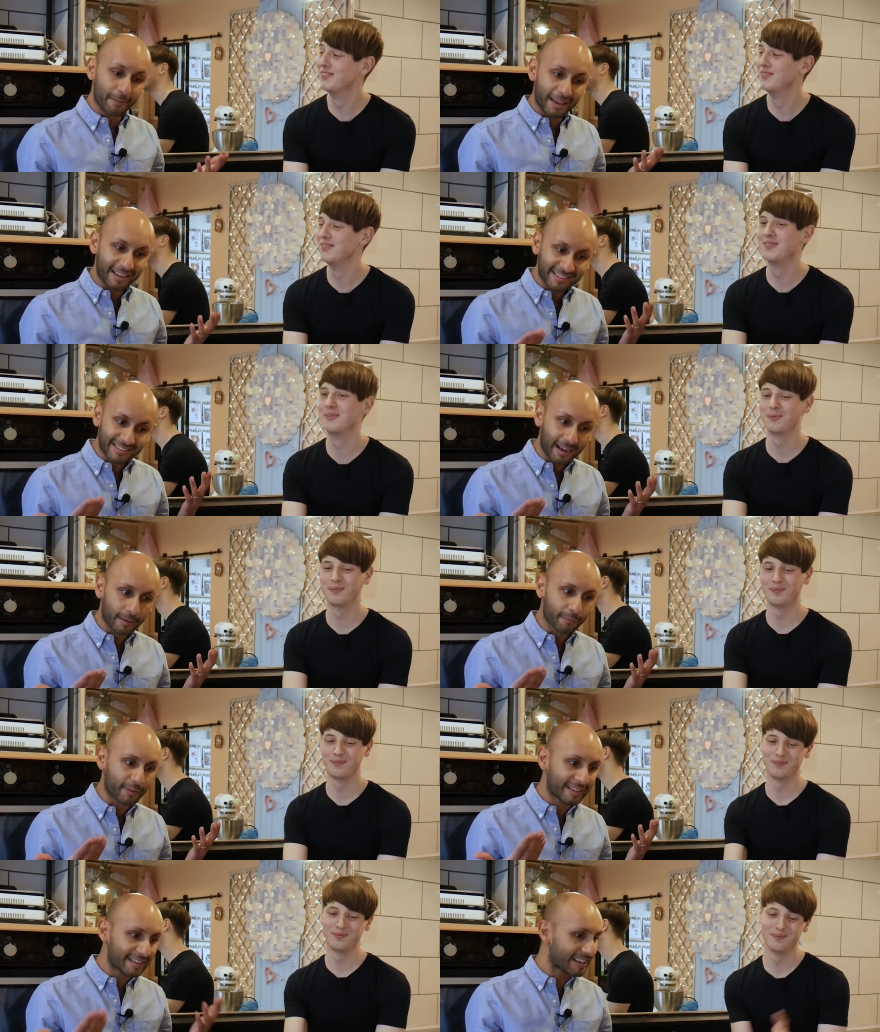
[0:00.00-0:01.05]
Speaker 1: make it
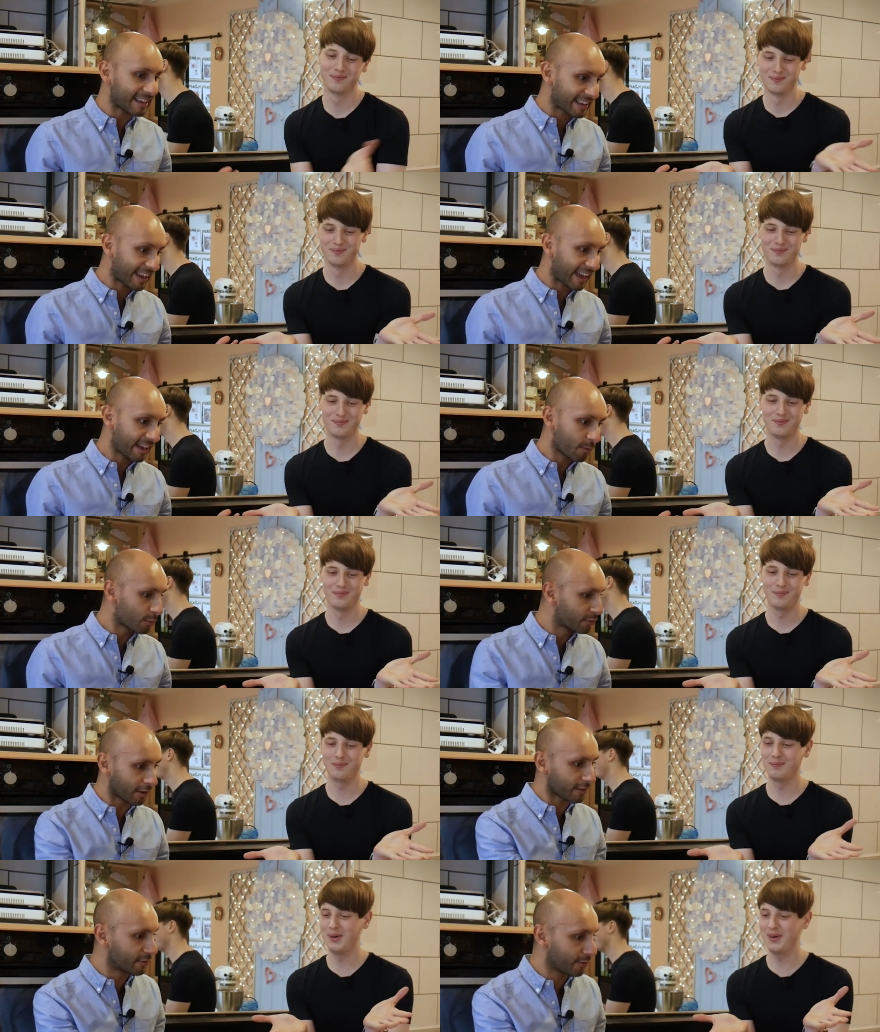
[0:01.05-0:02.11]
time for tea and cake.
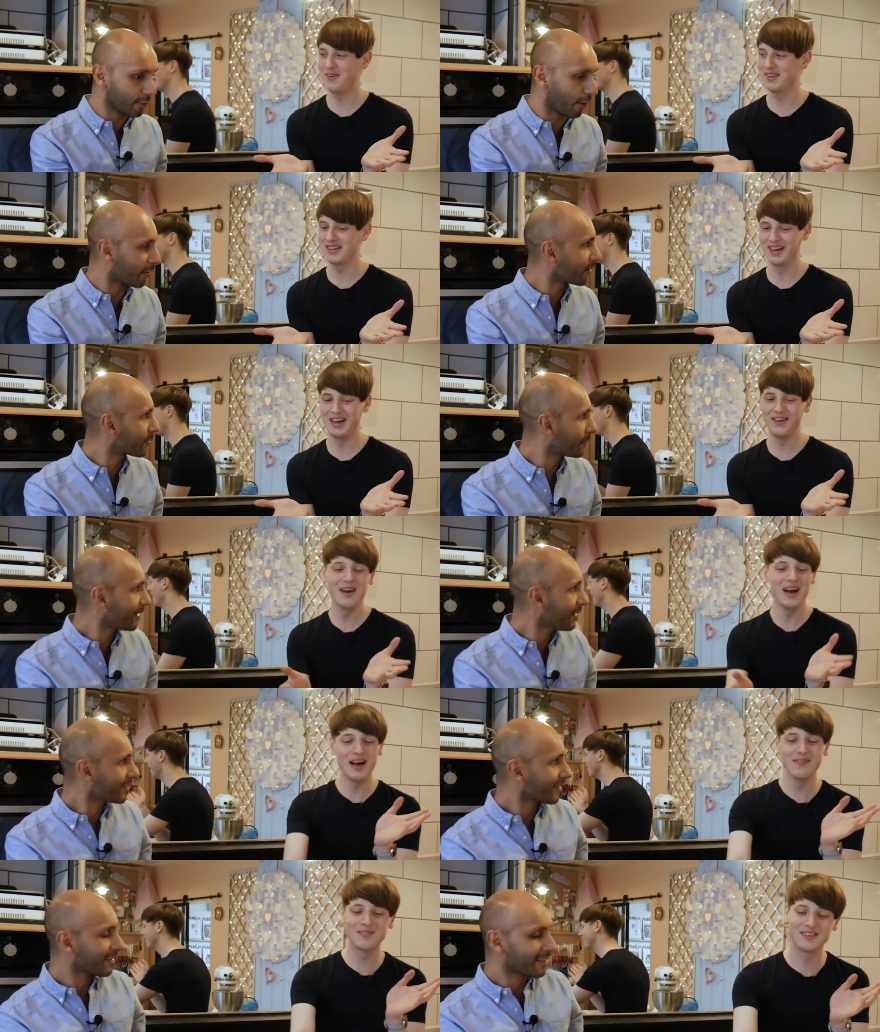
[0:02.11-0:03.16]
Would you like perfect to do the honours,
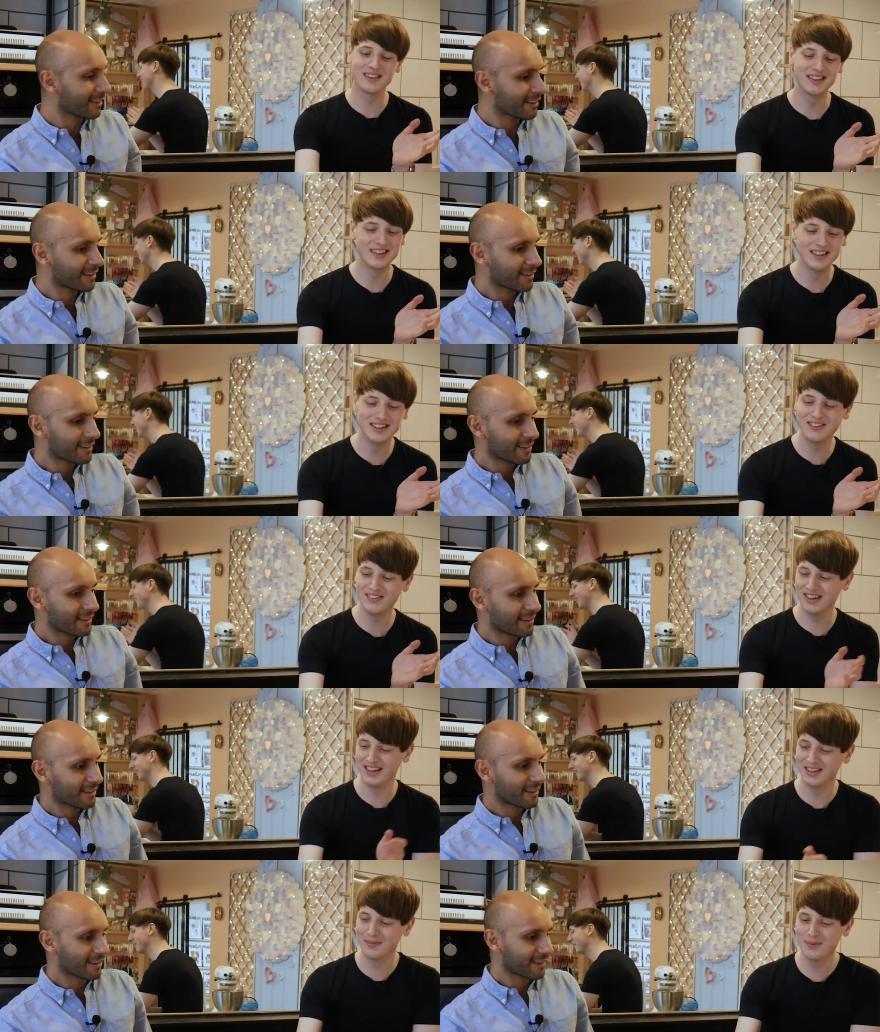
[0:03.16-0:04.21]
please?
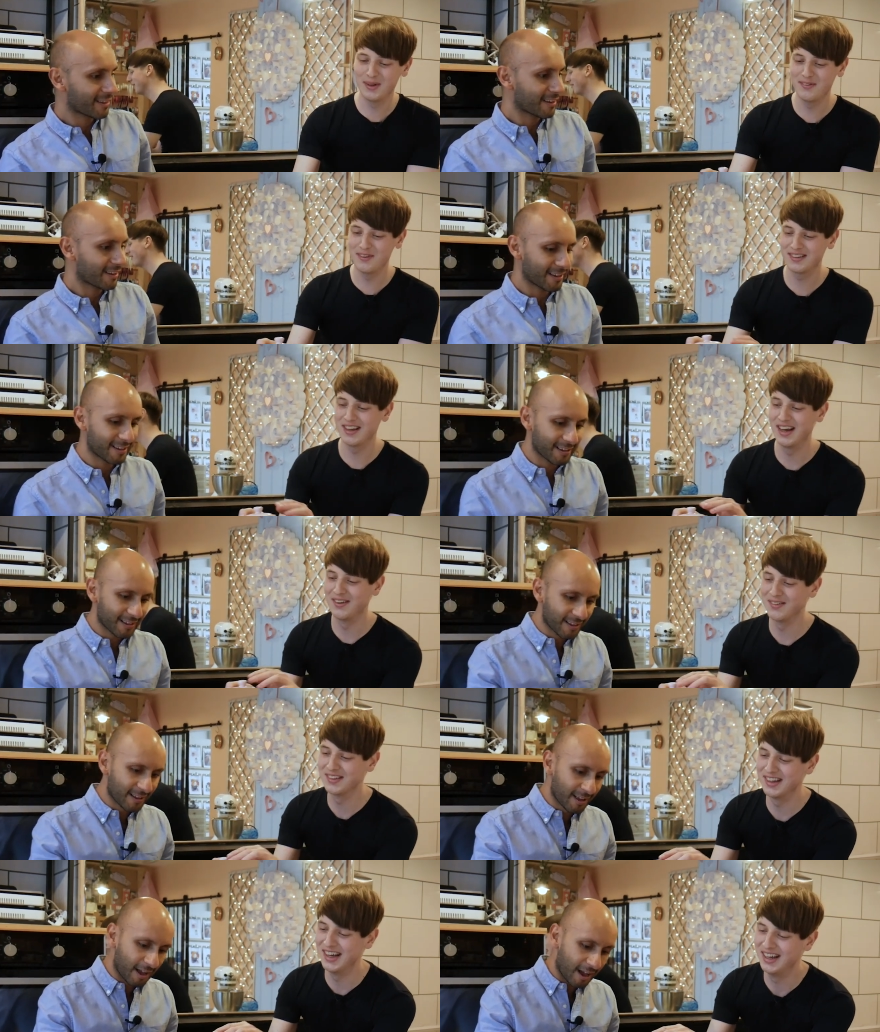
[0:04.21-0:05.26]
Speaker 2: Absolutely. It's a perfect time,
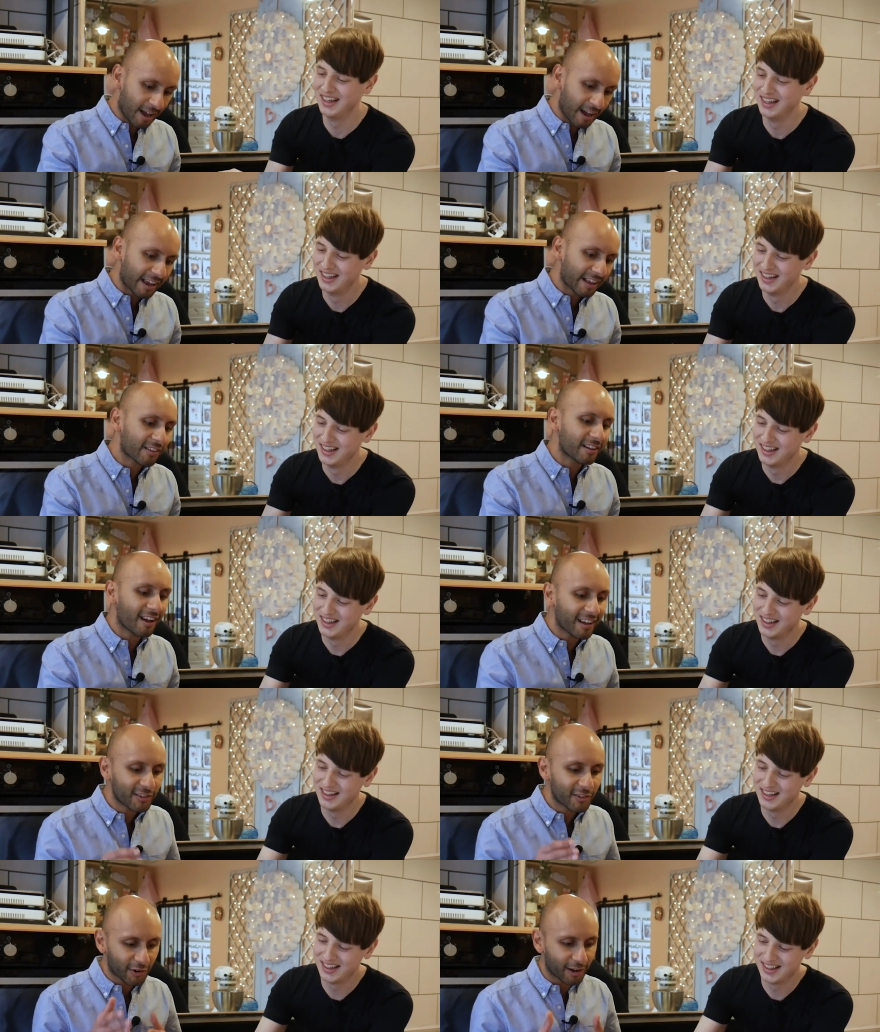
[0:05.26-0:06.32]
isn't it?
Speaker 1: It's a
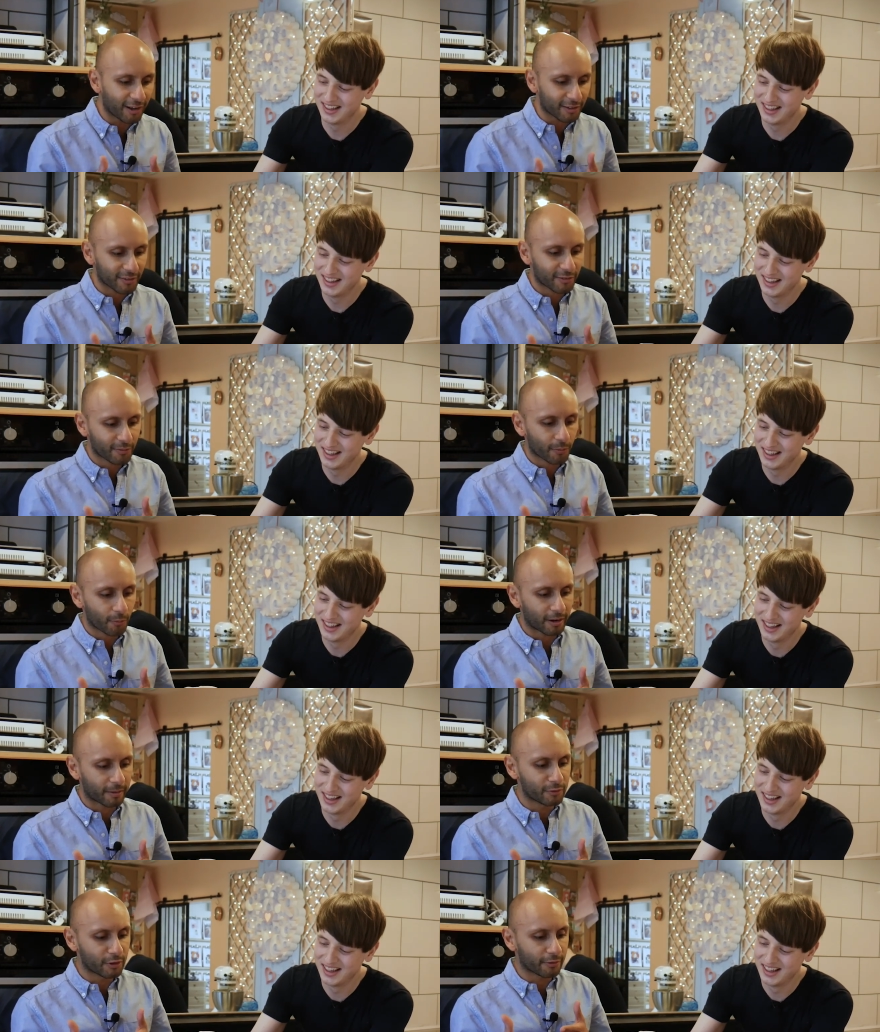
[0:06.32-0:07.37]
nice chance
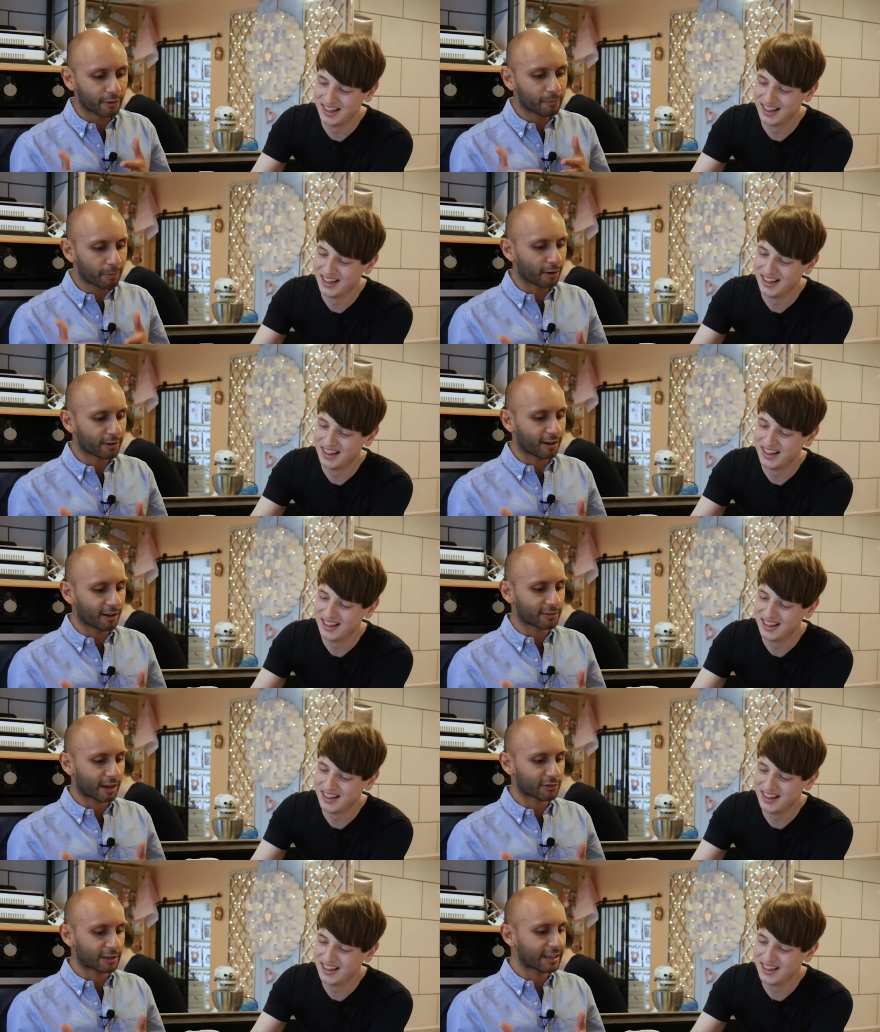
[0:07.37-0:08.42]
when I'm doing these
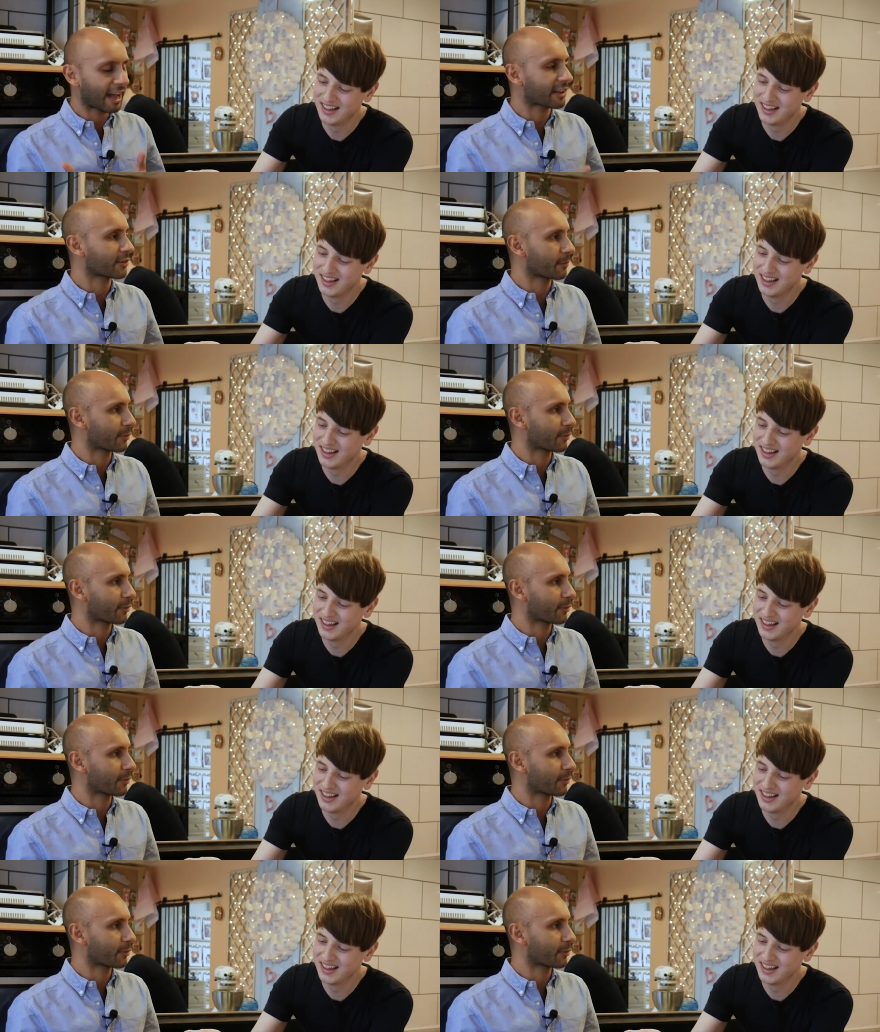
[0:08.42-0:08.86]
podcasts to actually catch up